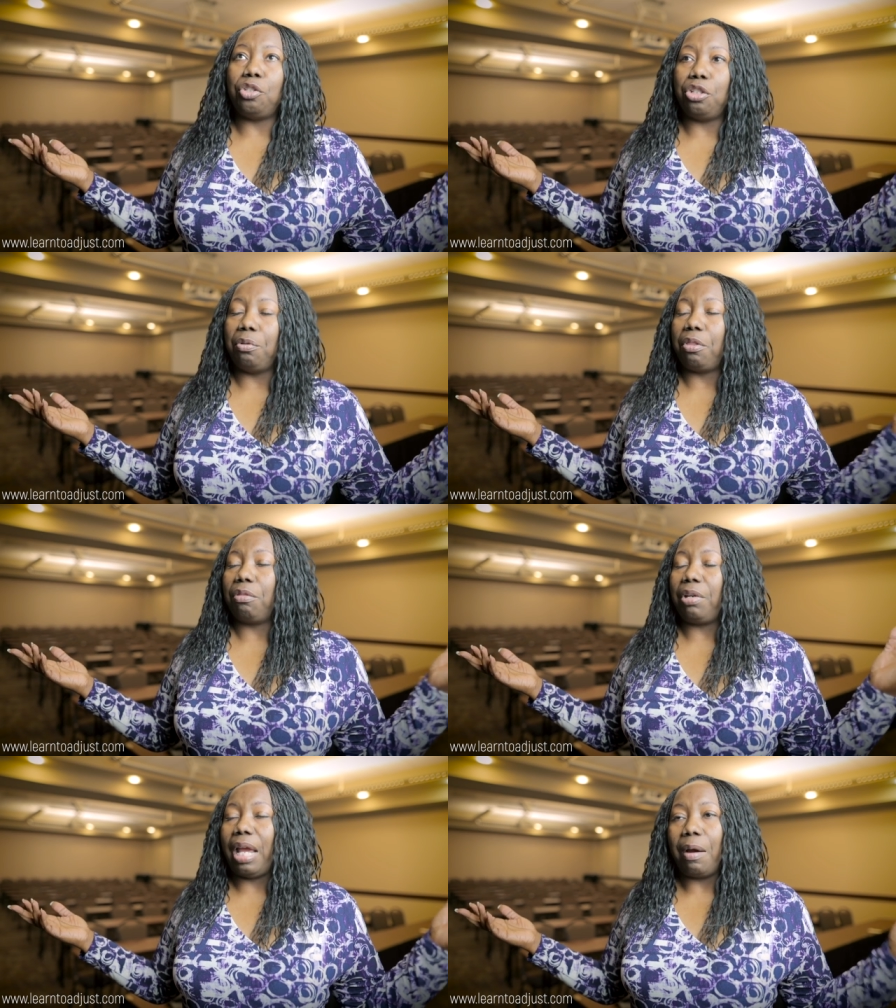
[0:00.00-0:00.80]
two to
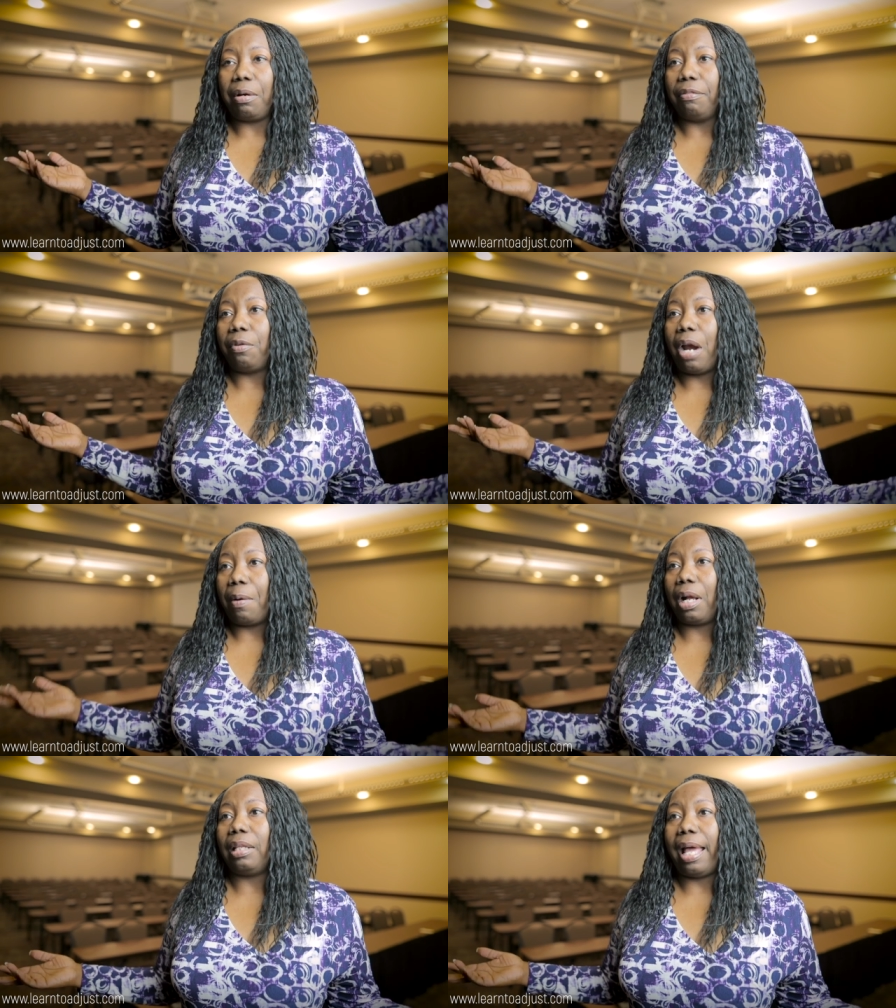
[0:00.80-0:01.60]
three hour to four
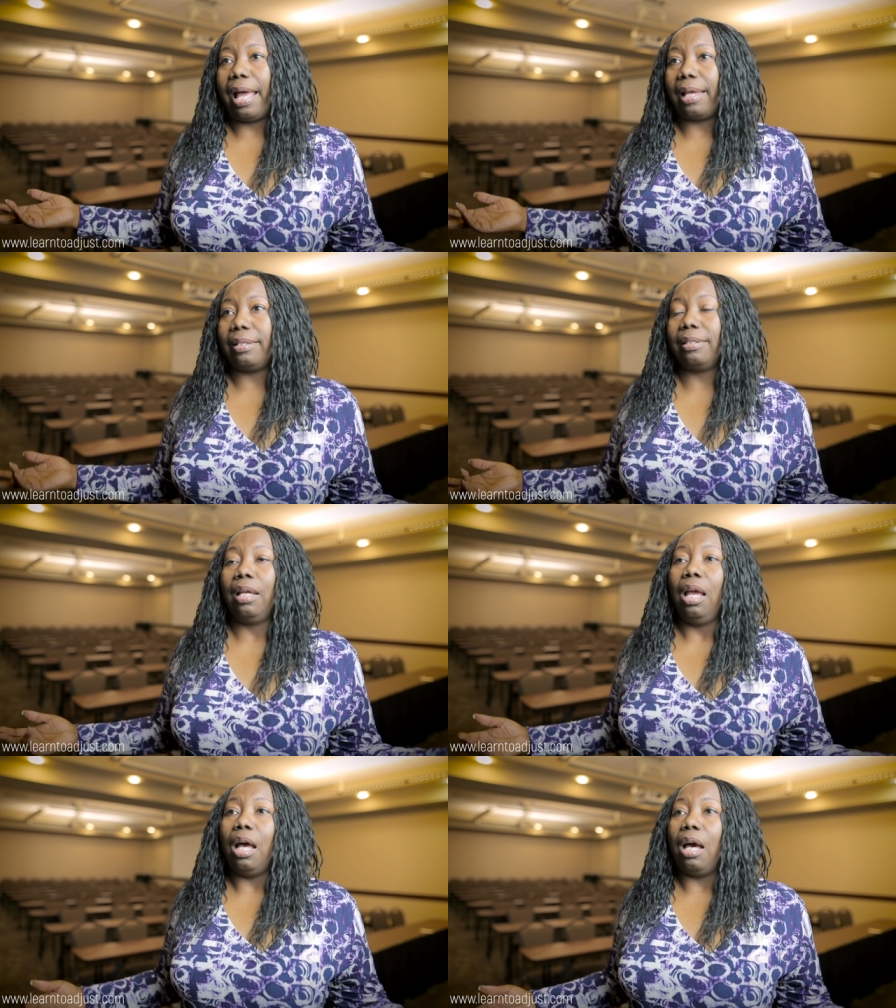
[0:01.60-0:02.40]
hour class
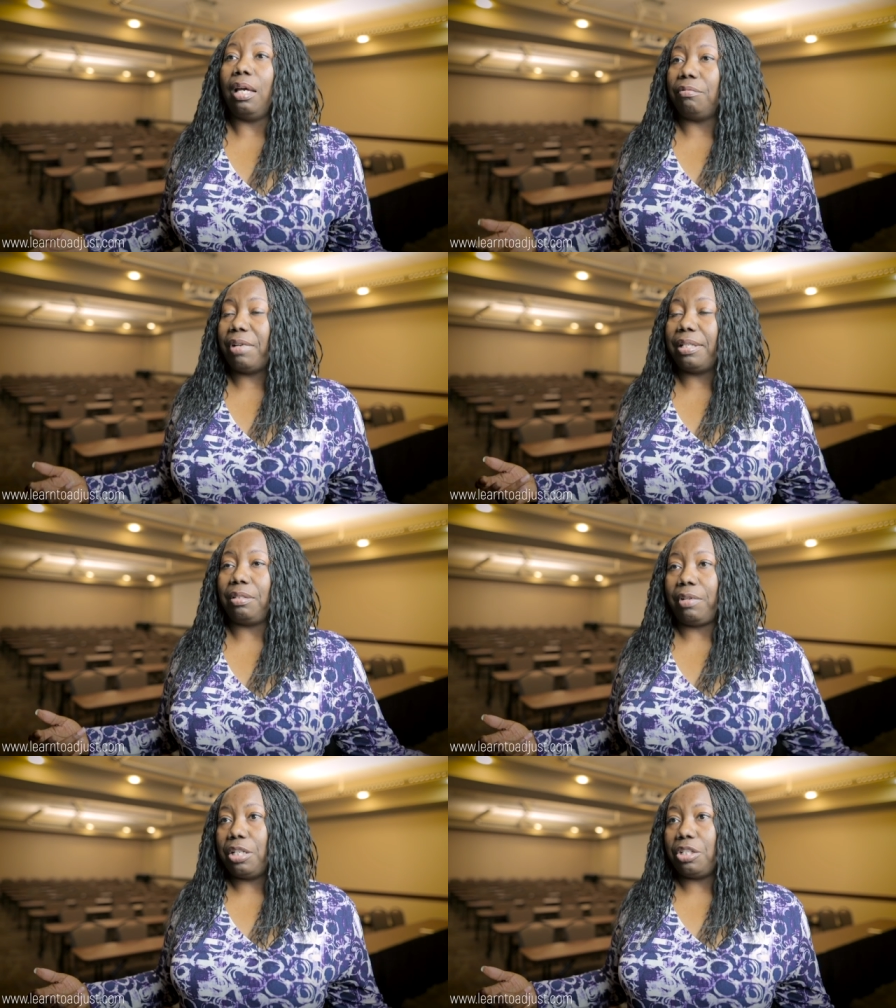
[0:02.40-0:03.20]
on
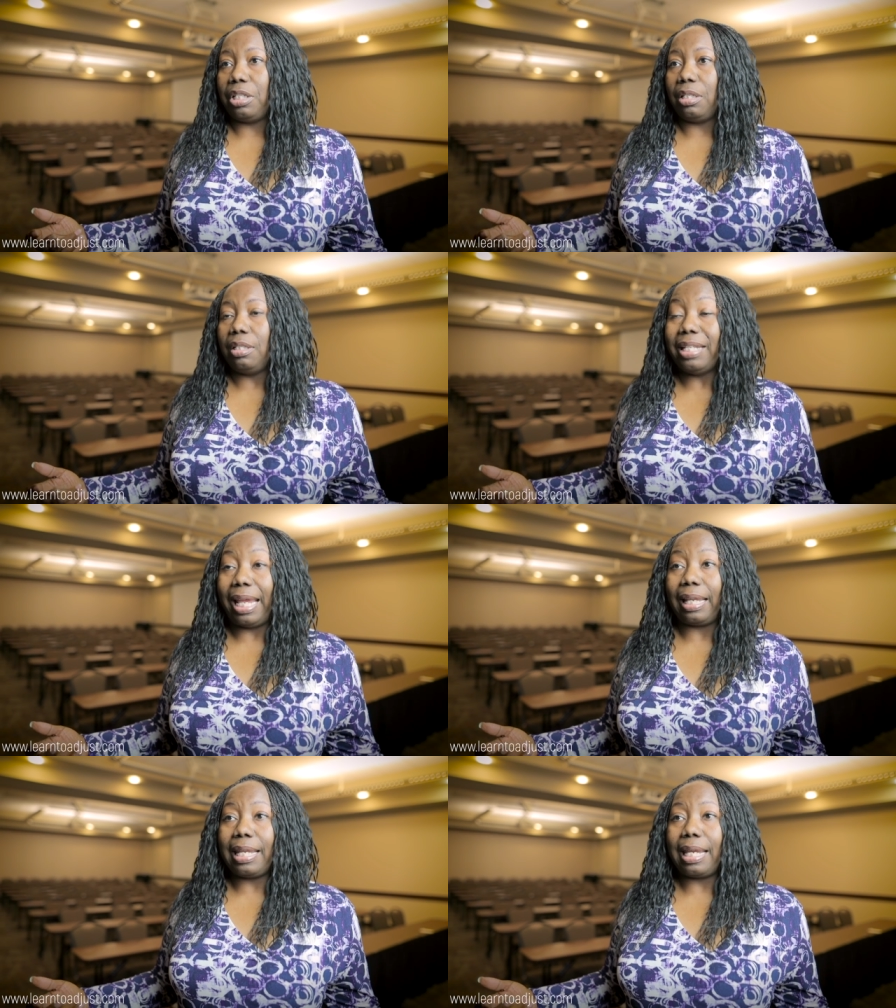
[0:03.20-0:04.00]
restoration
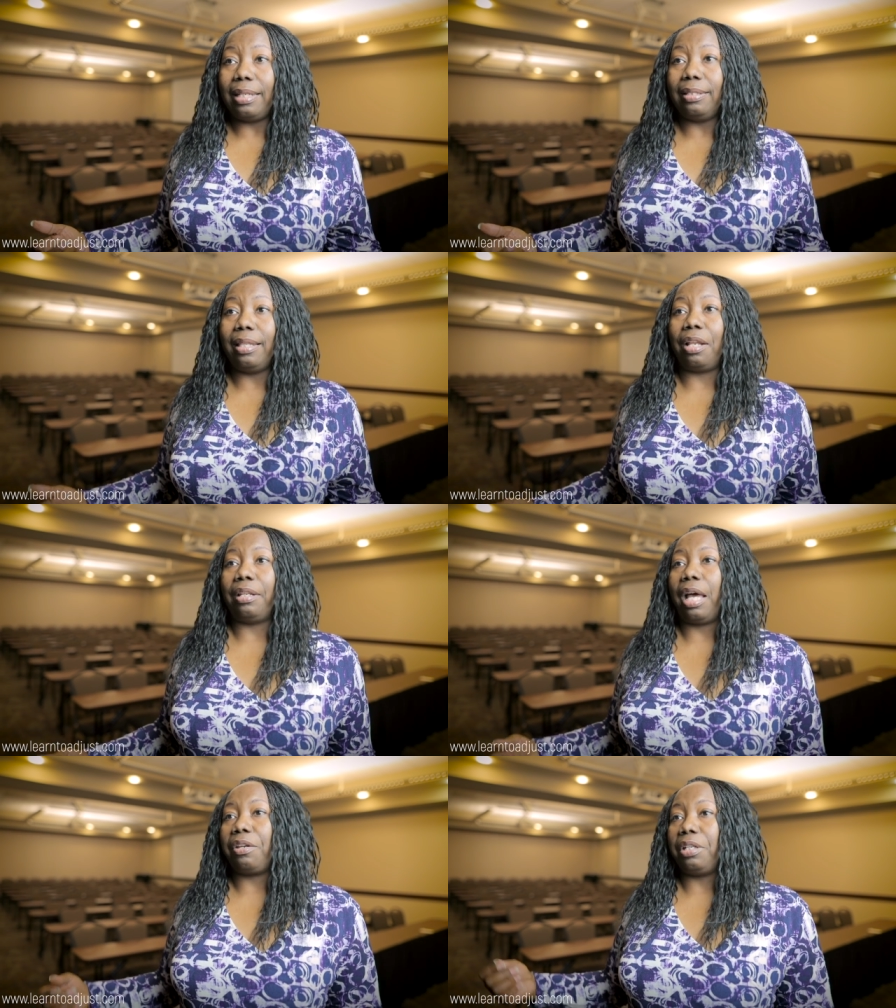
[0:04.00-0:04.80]
techniques that
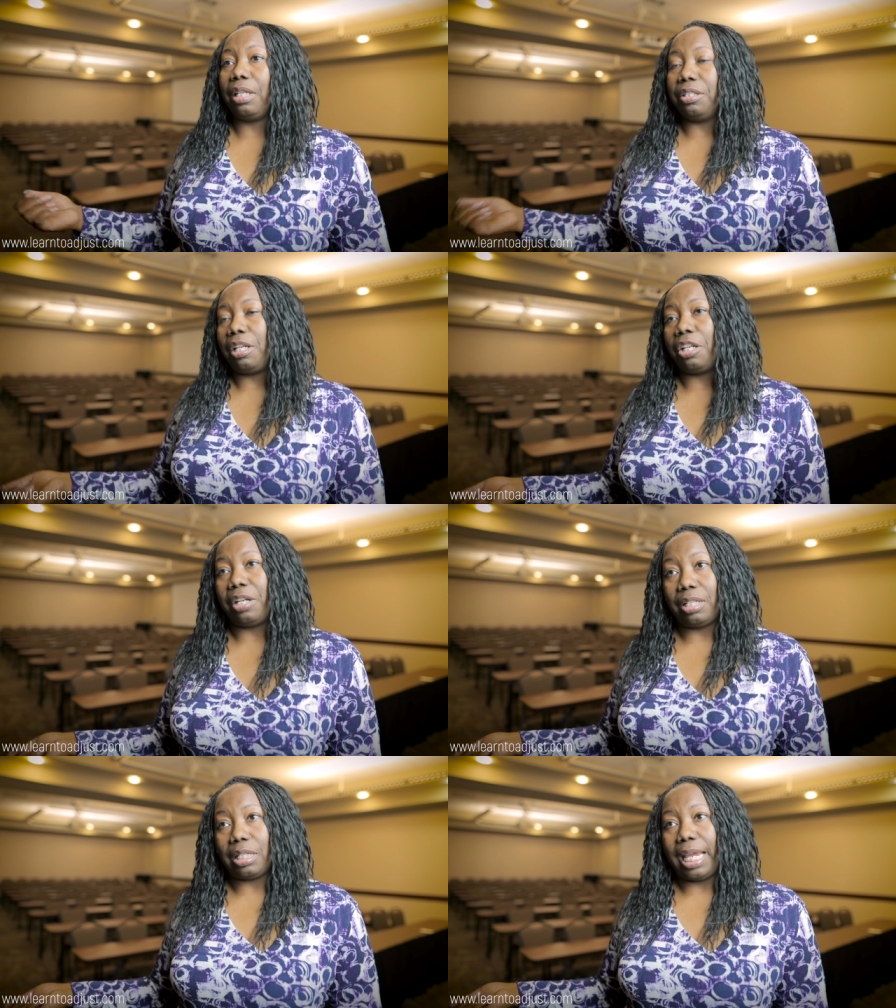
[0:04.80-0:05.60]
allow you to continue
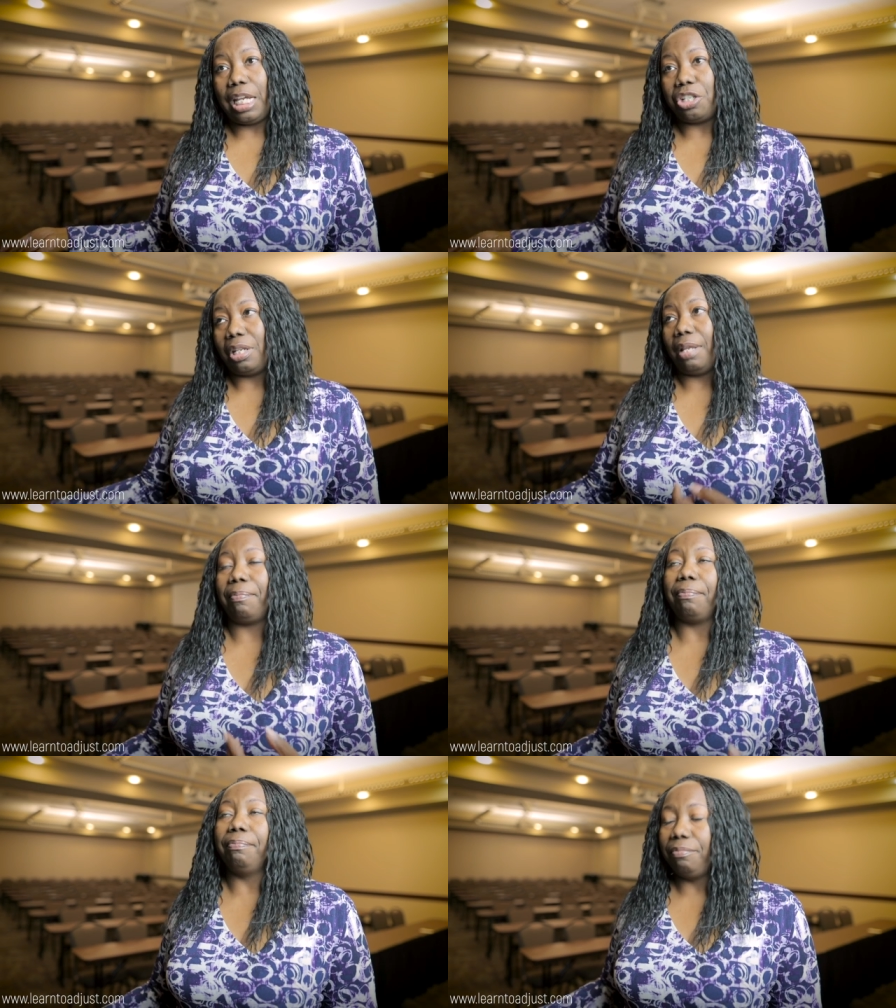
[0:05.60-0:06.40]
your education
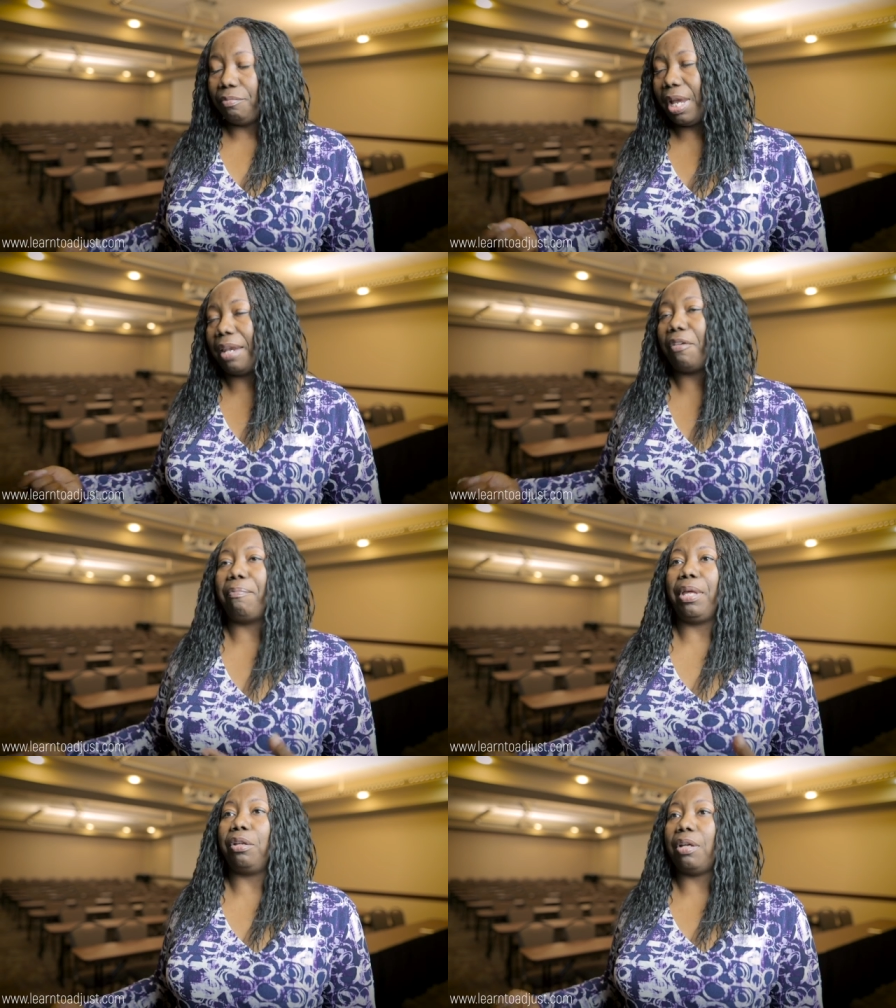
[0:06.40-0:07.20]
and kind
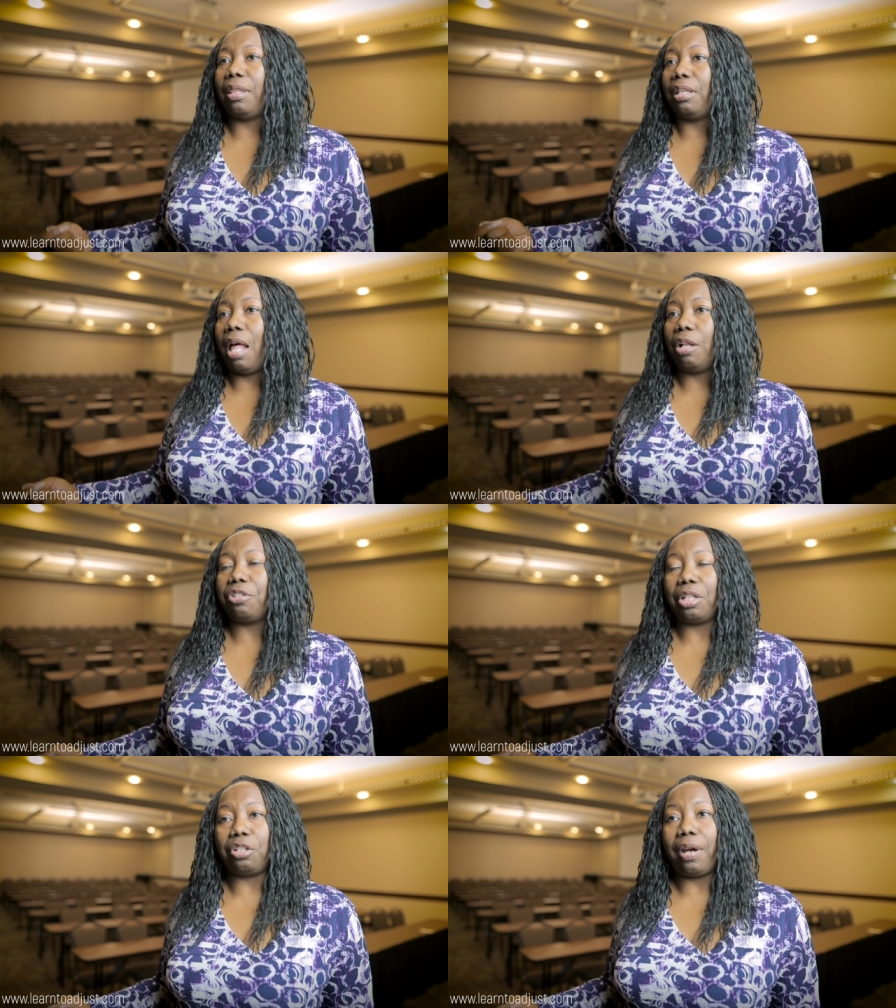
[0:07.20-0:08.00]
of build on the
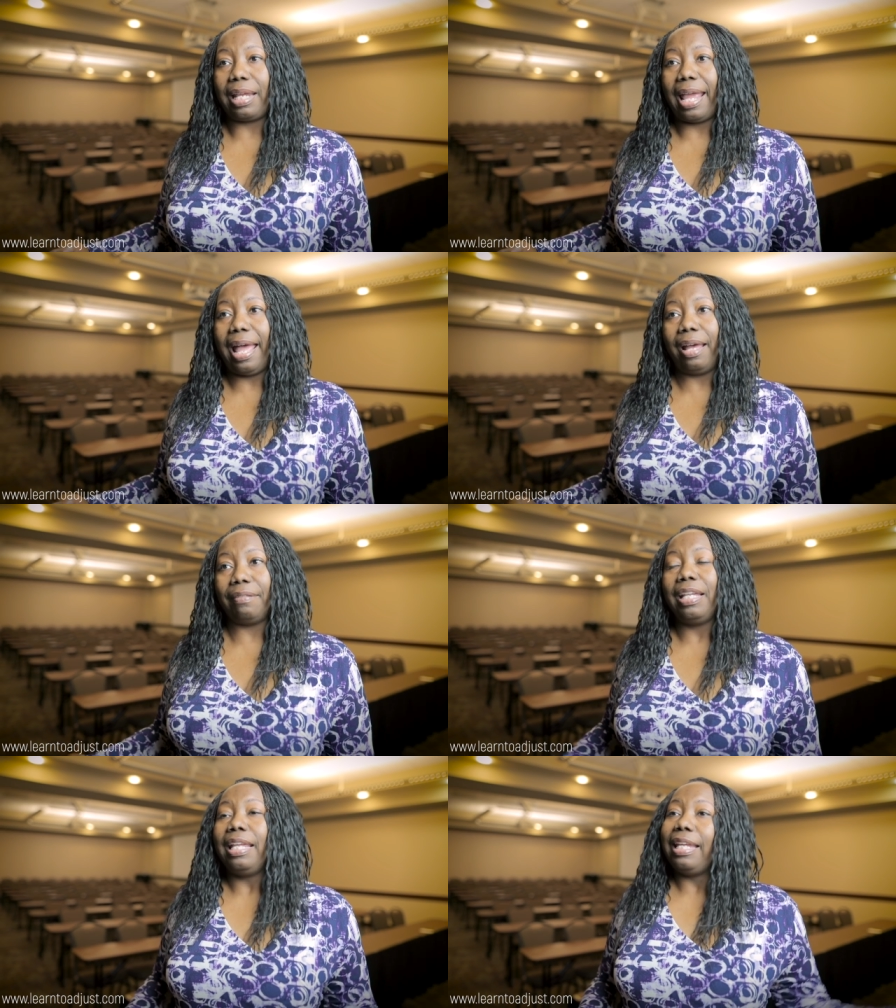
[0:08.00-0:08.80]
knowledge that you already
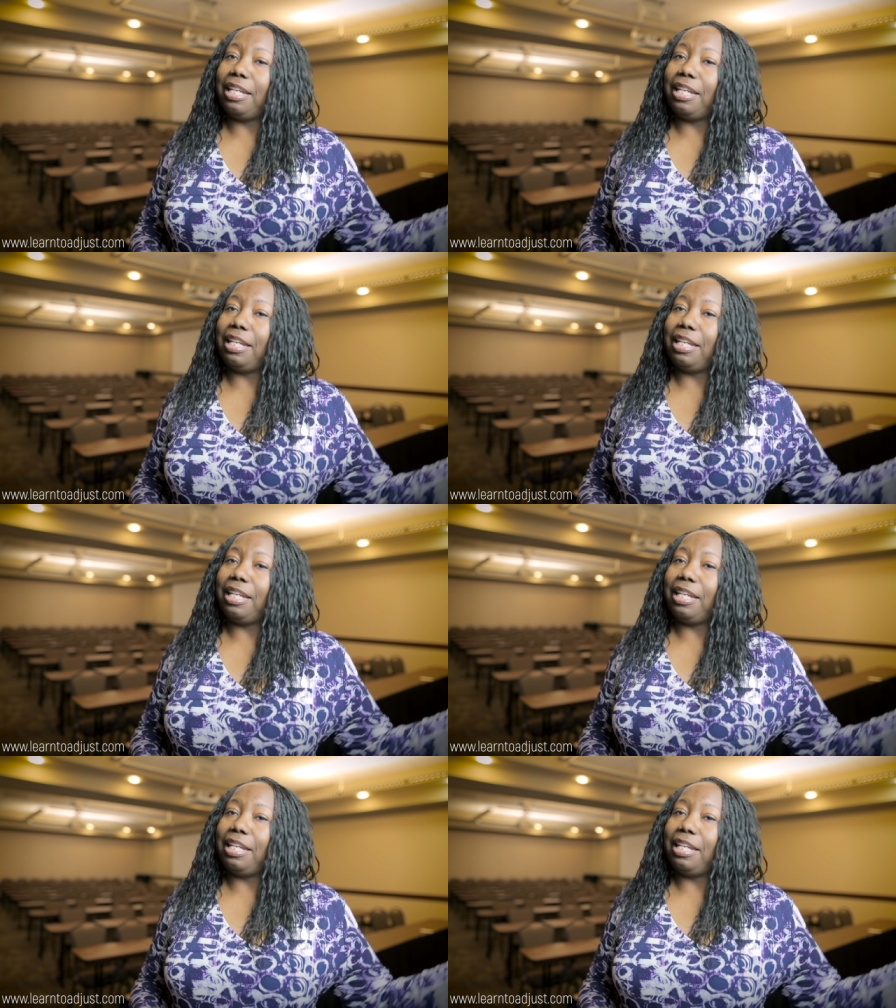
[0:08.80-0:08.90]
have,